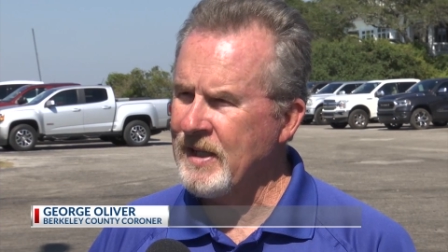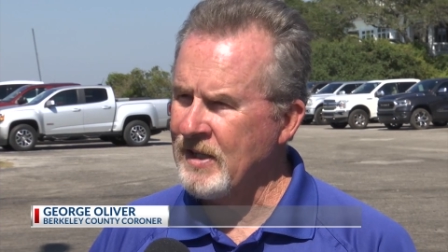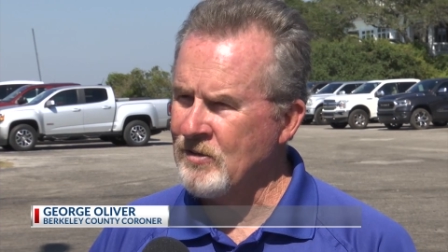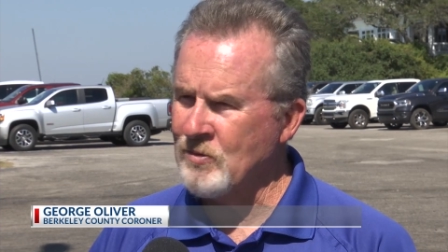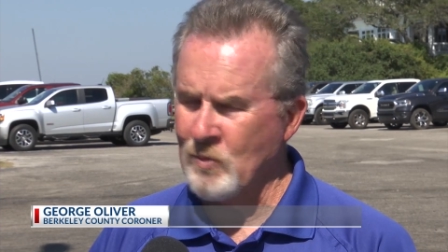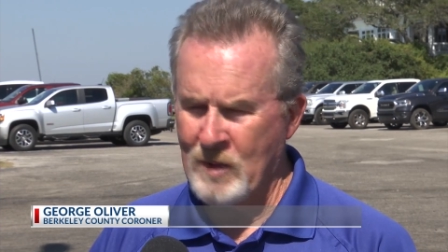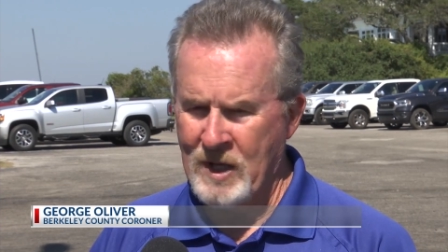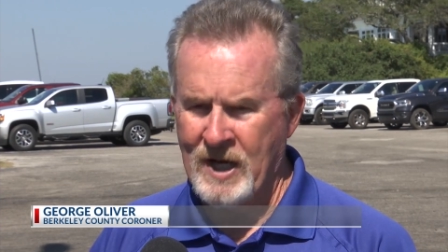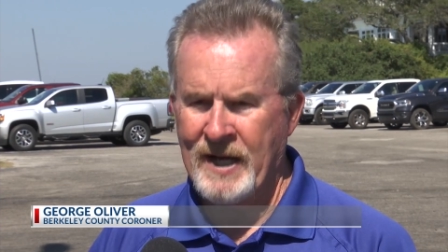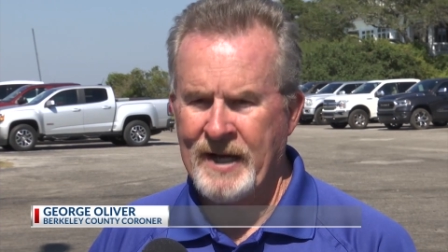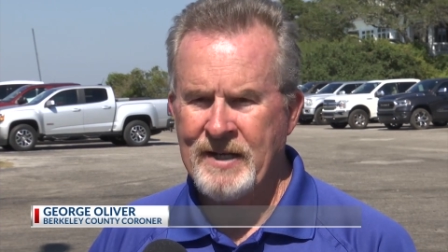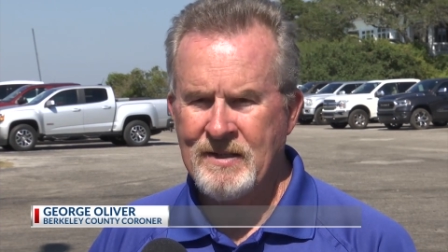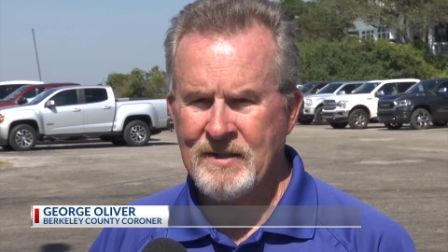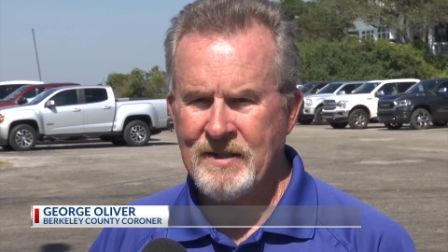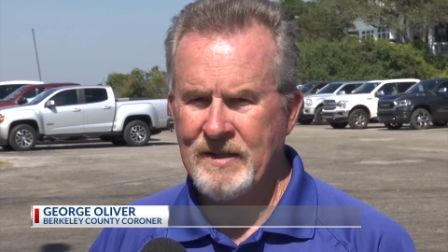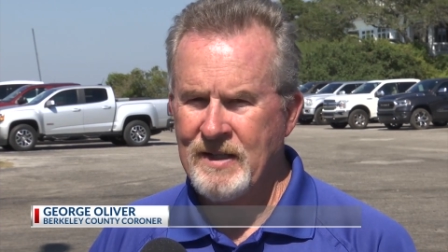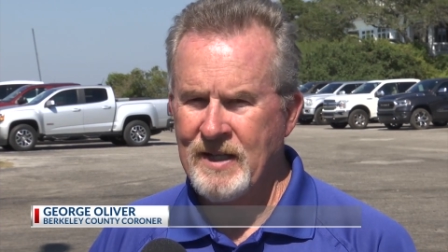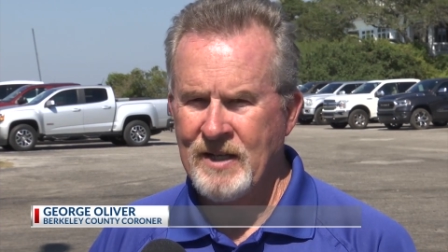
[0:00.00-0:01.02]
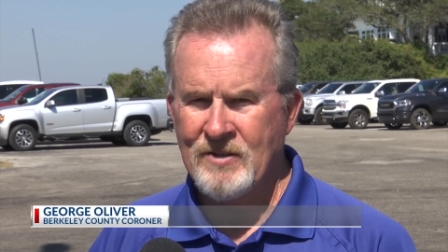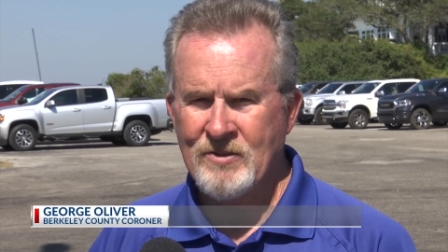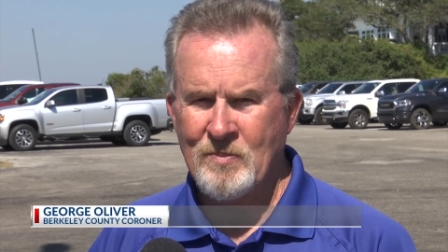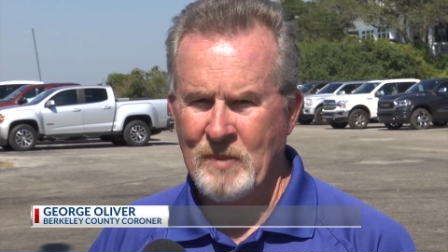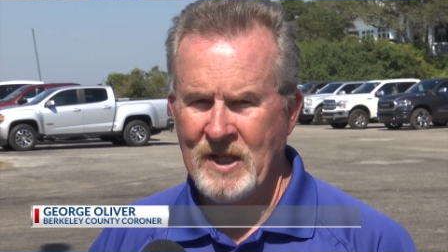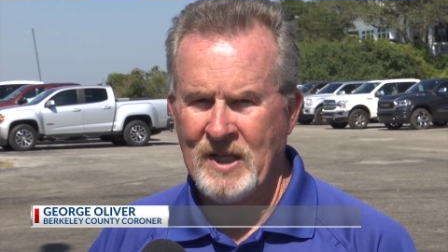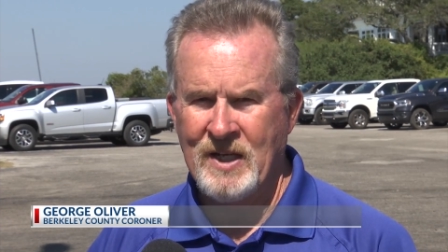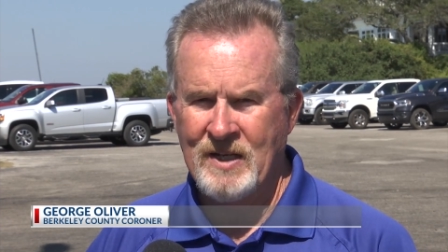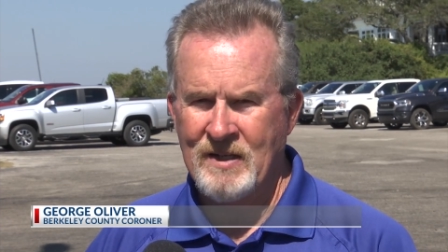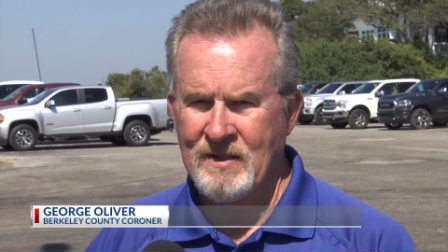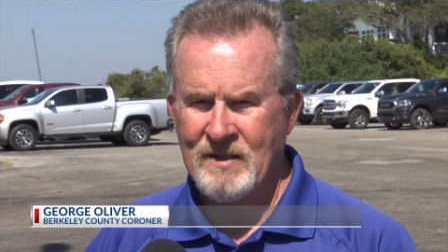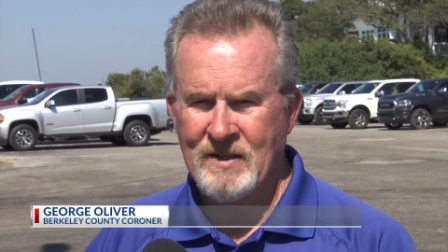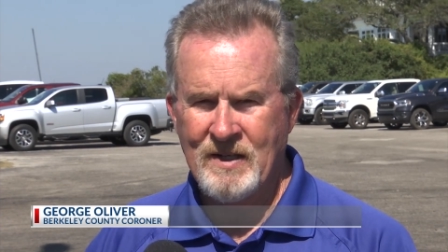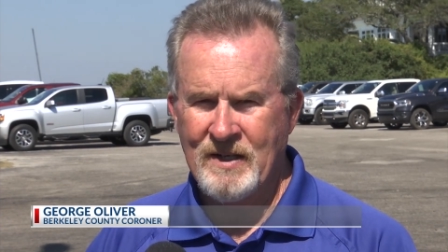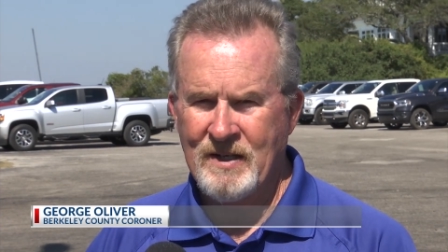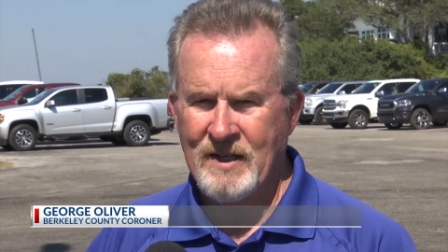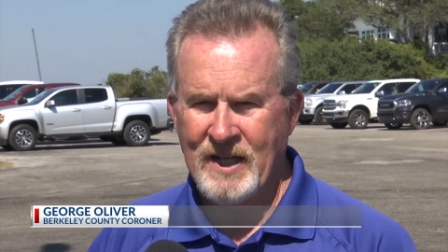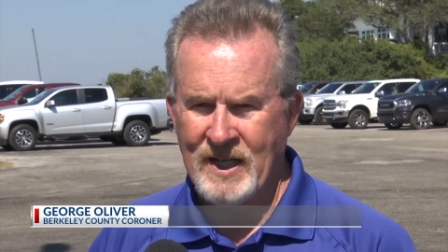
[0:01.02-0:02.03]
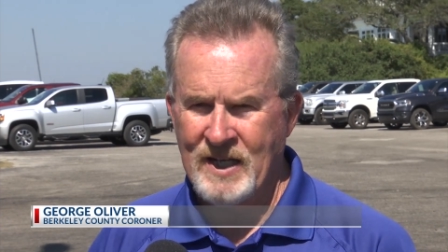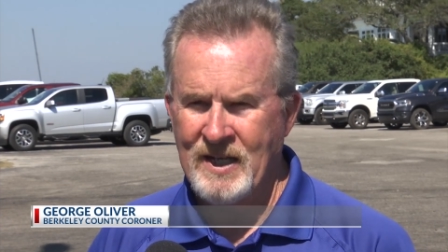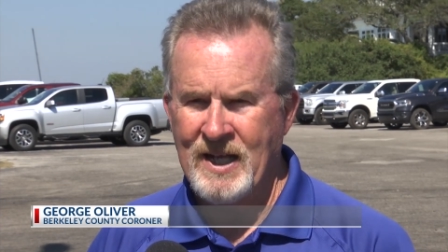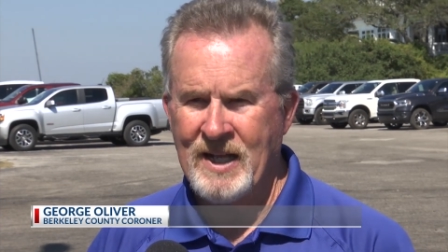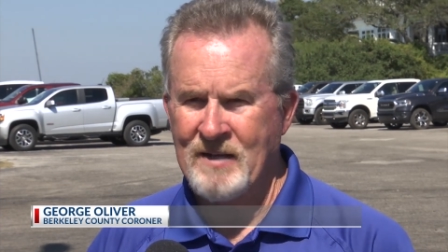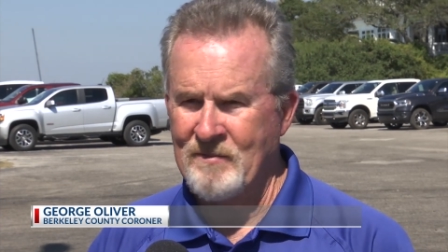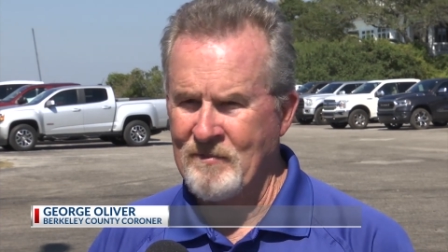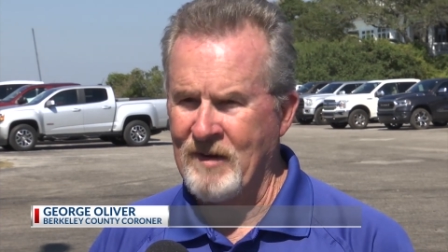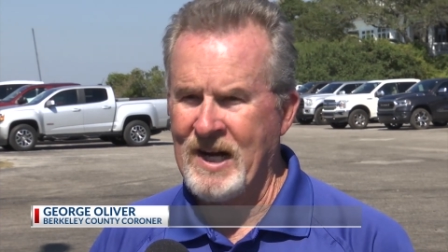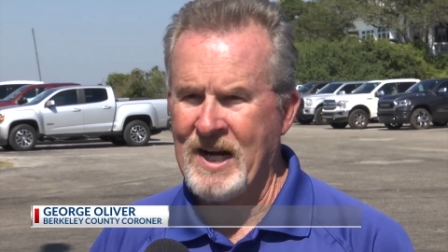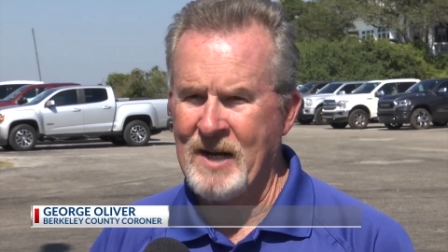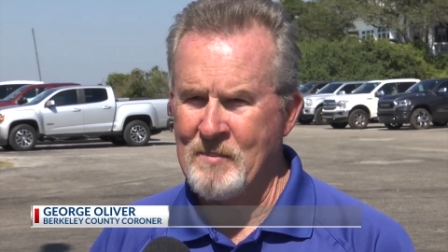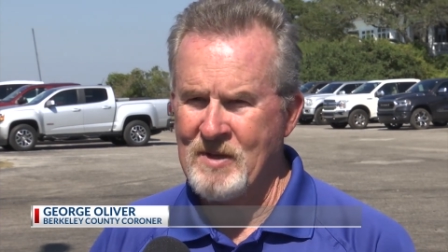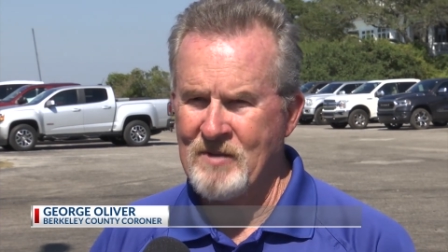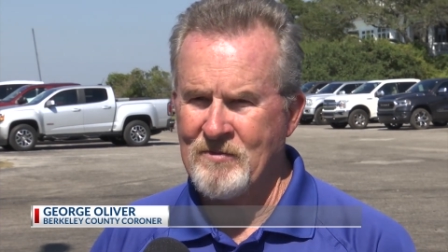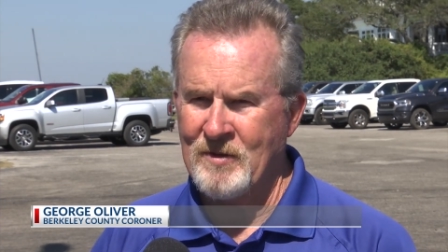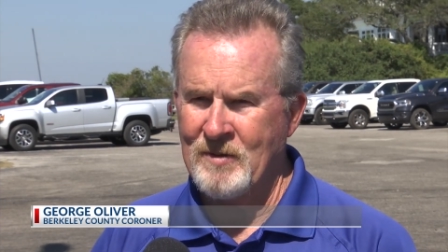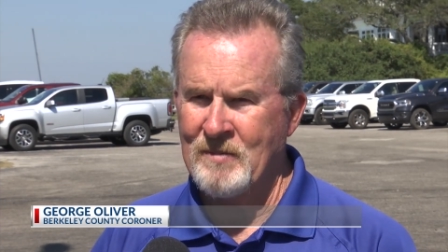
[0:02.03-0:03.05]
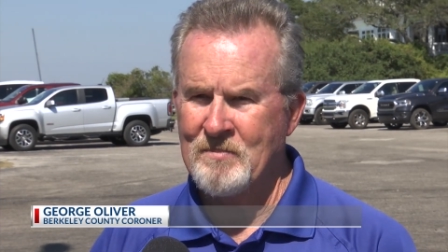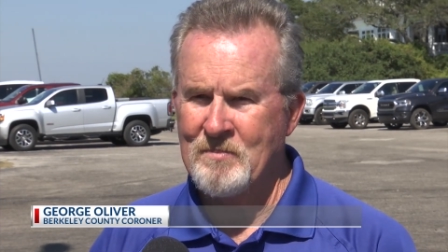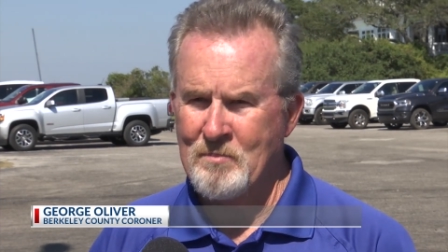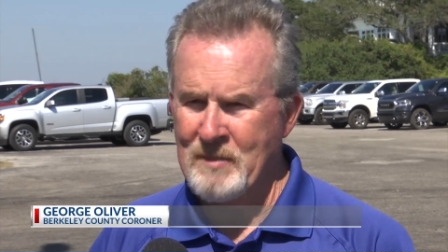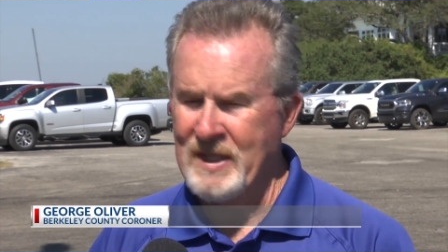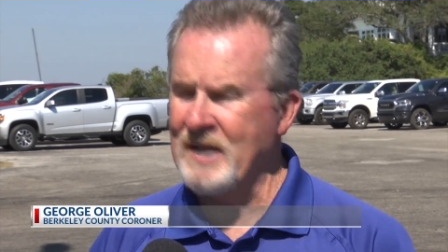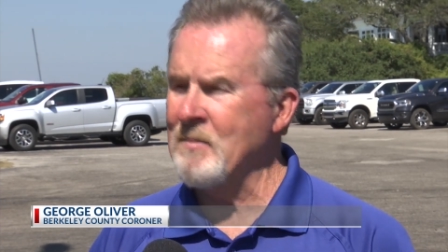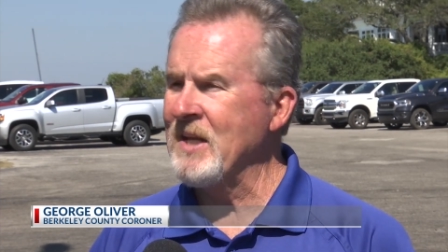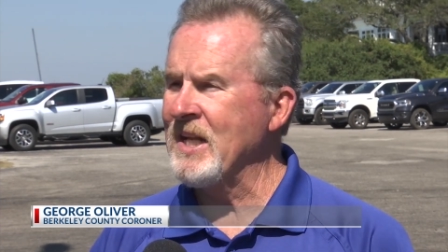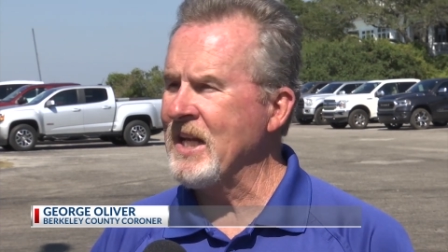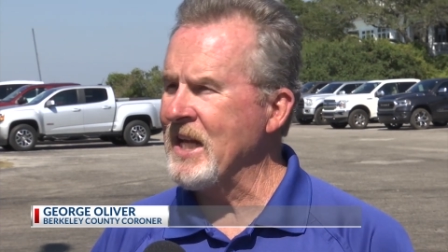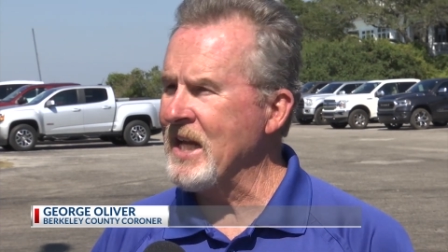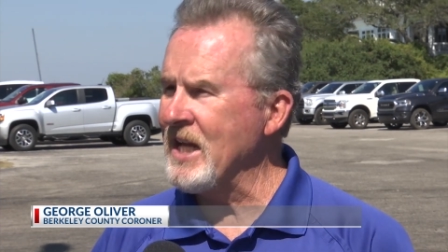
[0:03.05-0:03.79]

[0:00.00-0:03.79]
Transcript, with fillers: it's rotted and it's been in in that environment for many many